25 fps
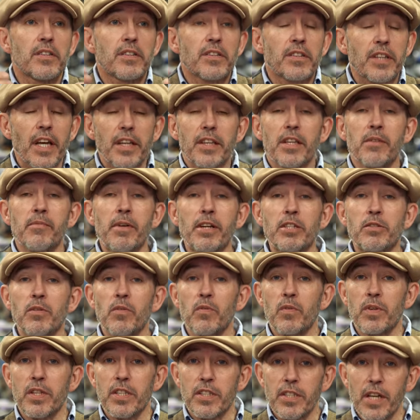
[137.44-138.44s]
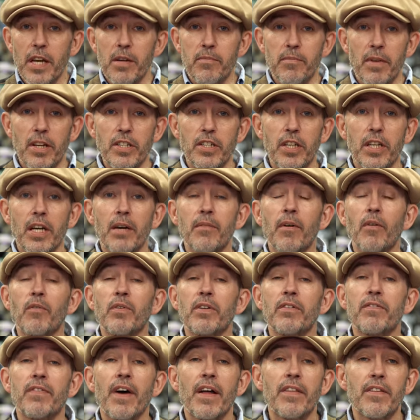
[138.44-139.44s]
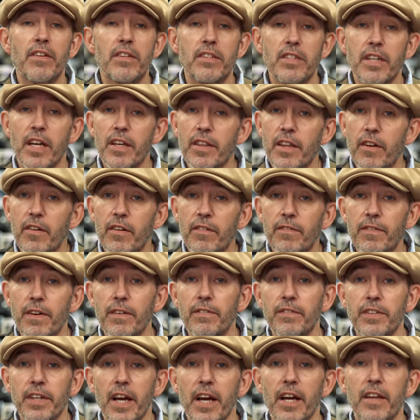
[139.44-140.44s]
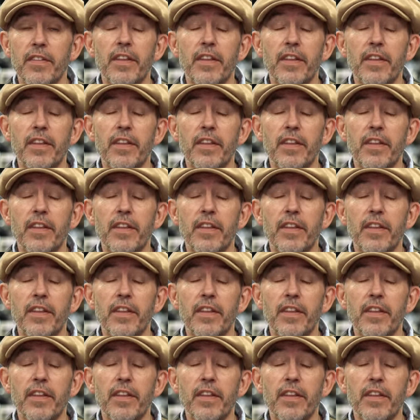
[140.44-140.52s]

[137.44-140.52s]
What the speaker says: take the measurement with the tape measure, come up with the fact that say there are 58,